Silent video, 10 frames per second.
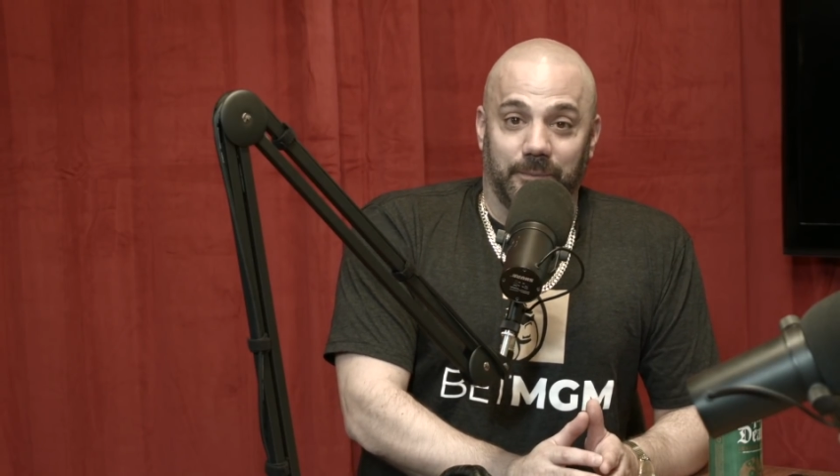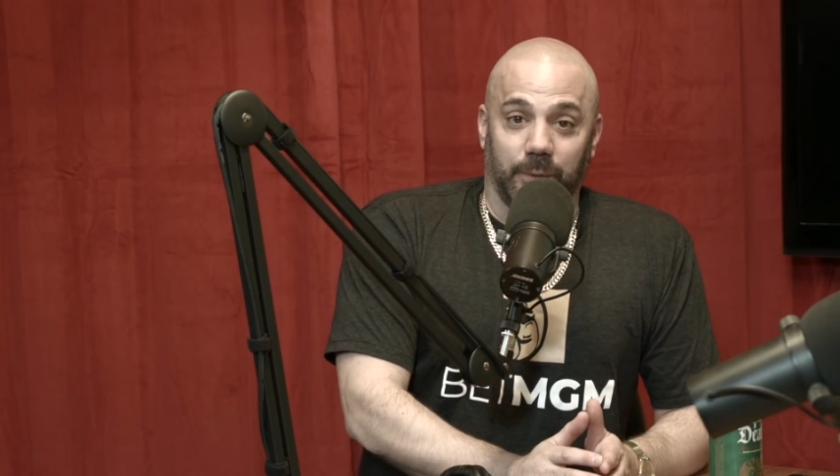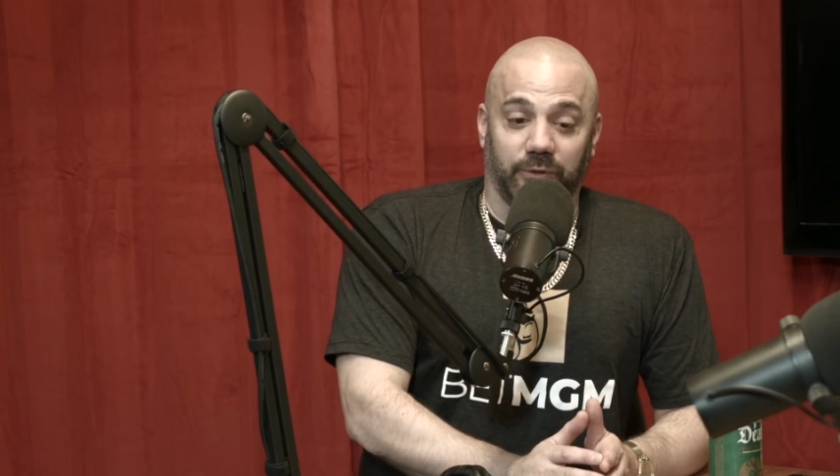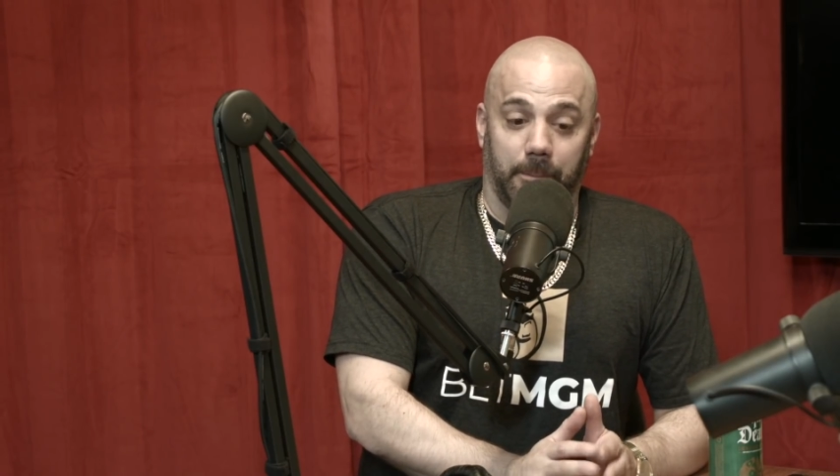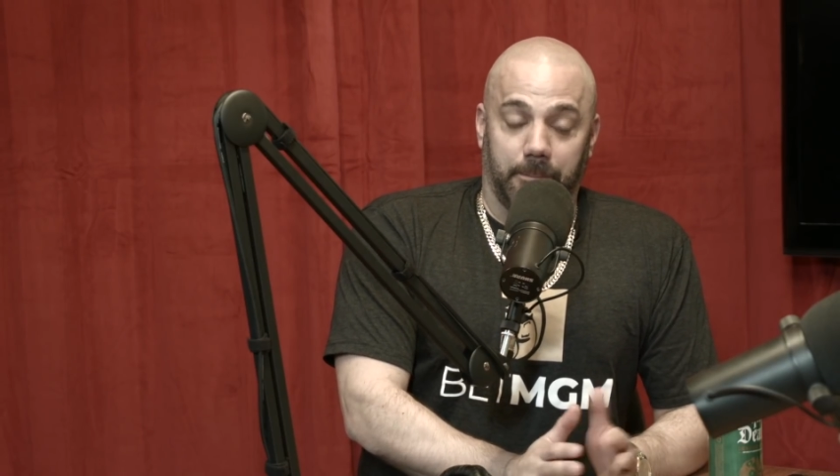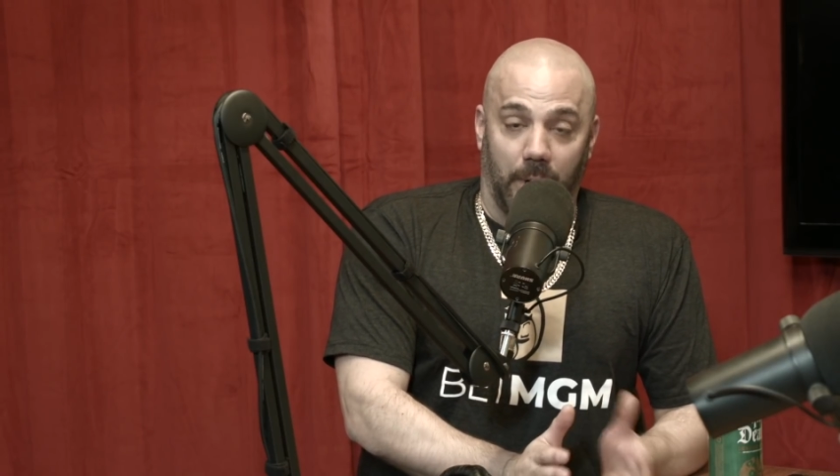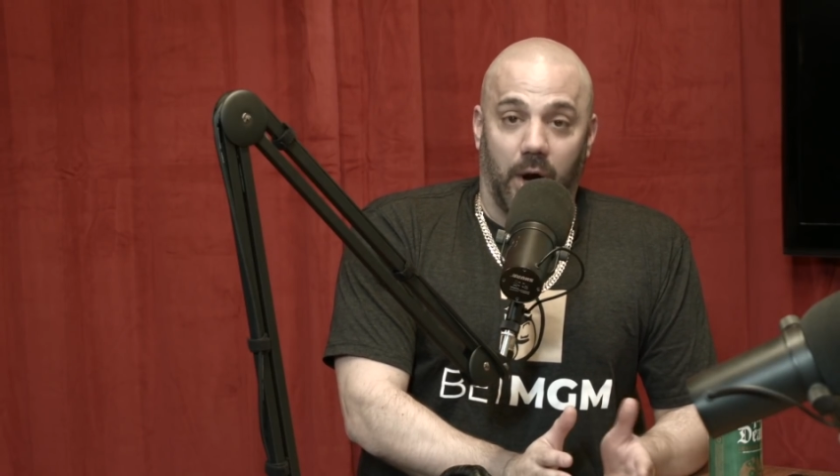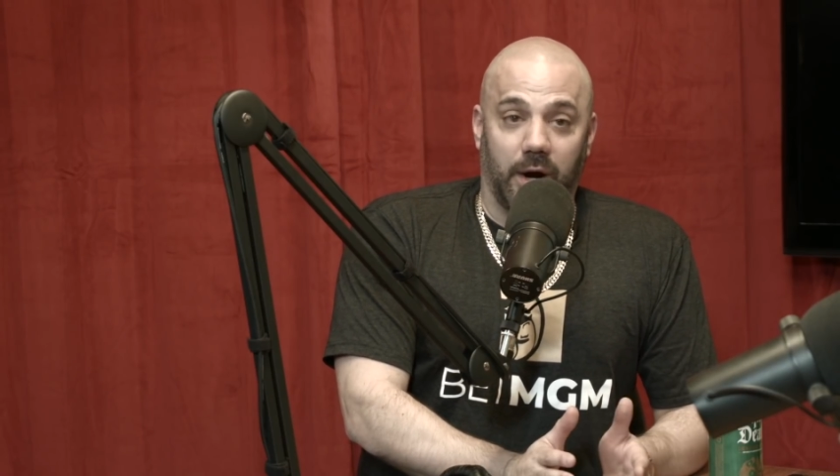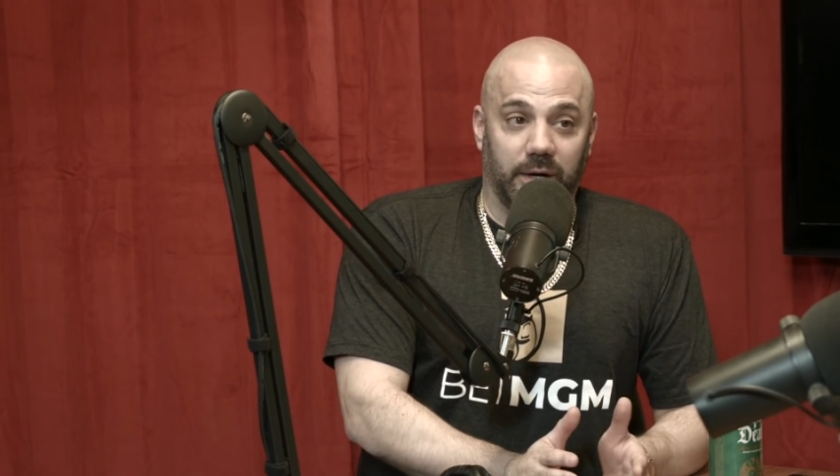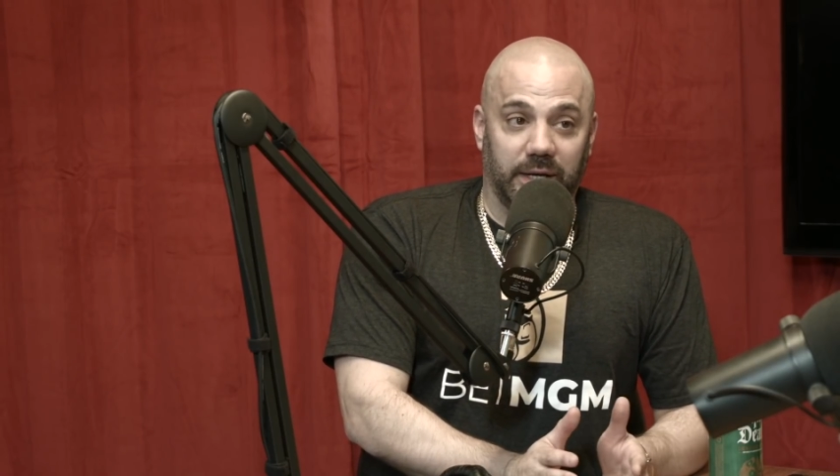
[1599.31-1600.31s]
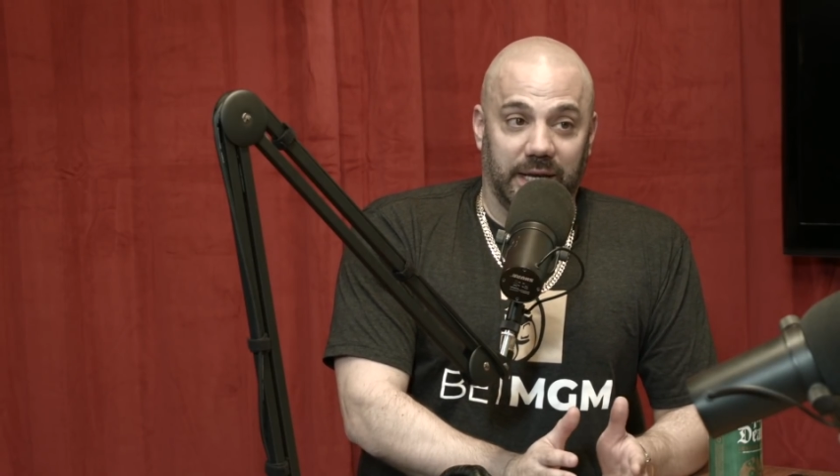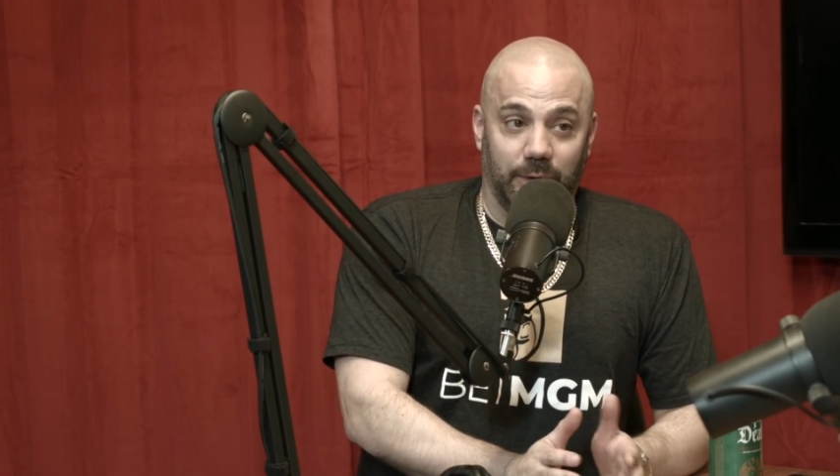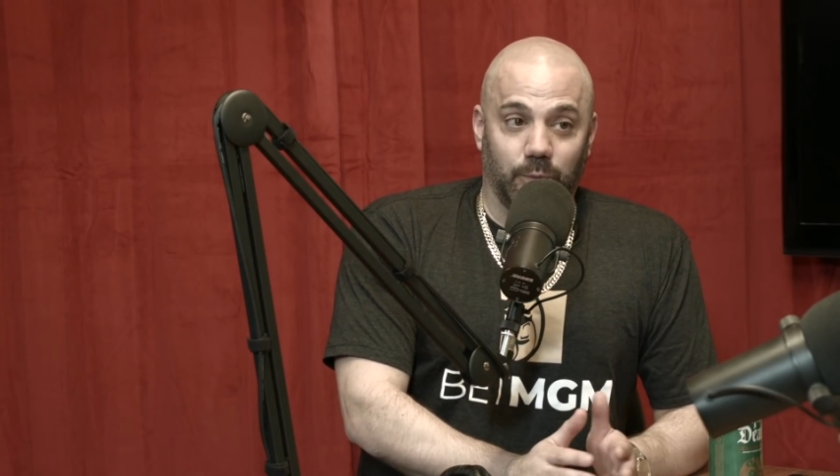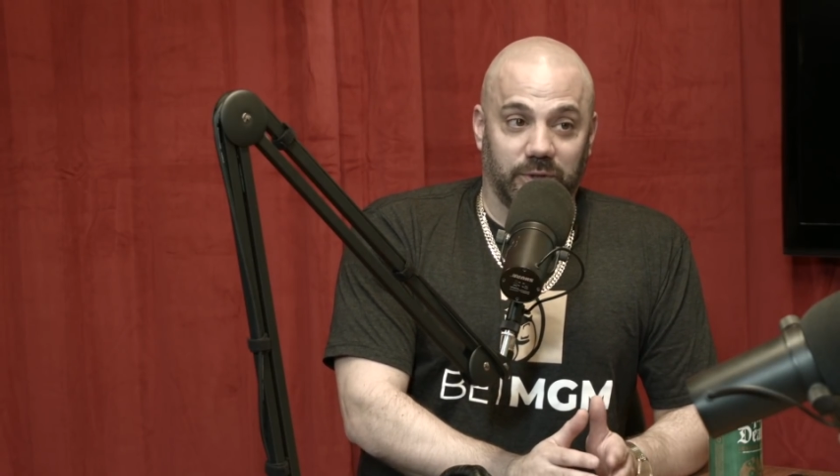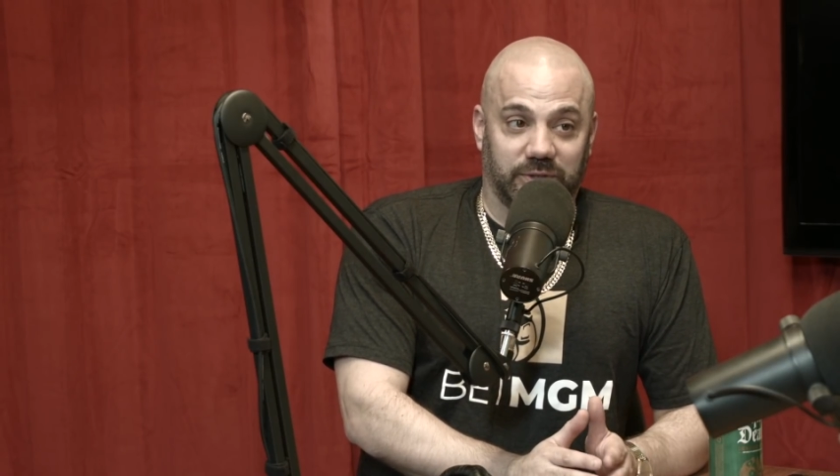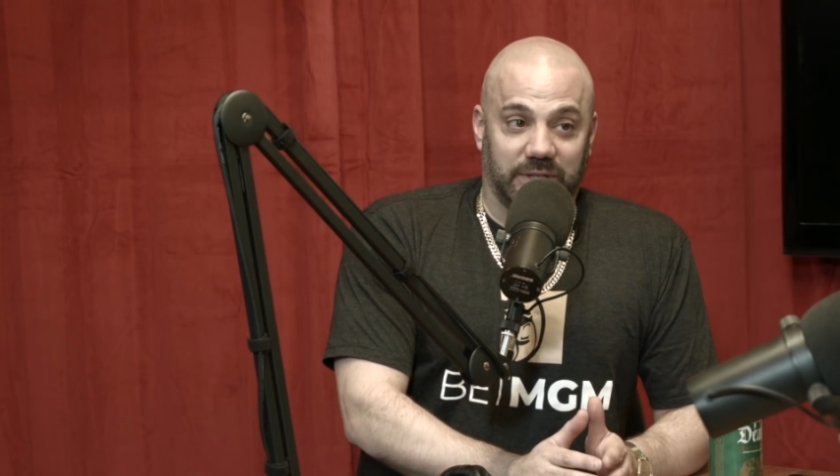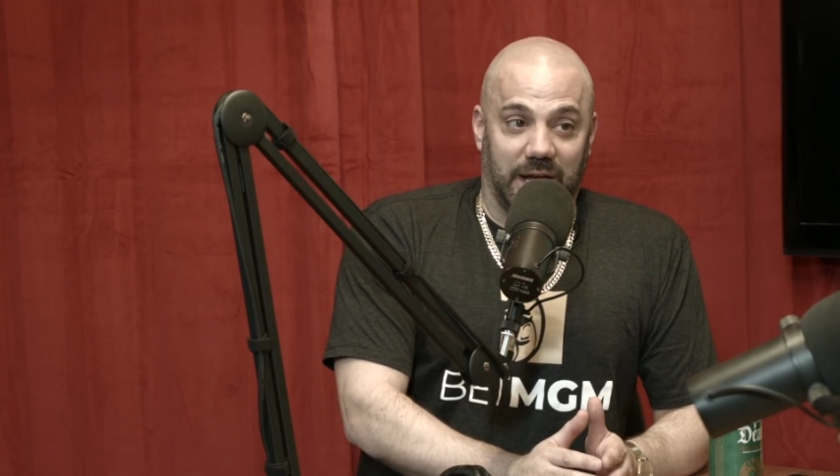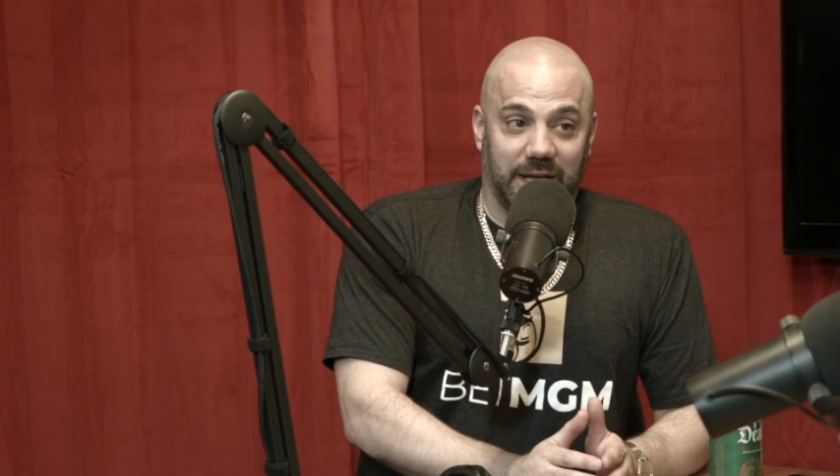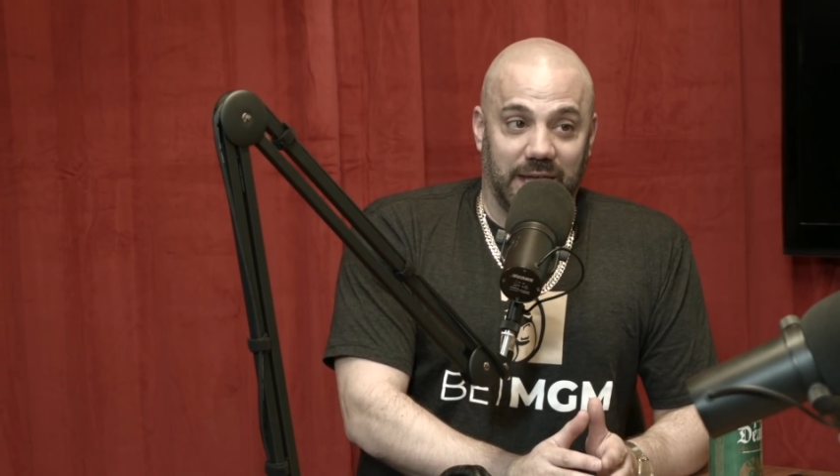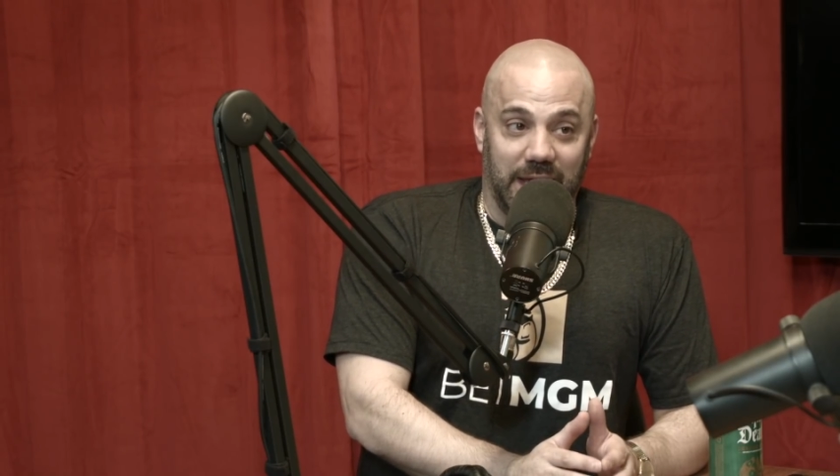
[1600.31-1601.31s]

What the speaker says: it was a bar in Woodstock,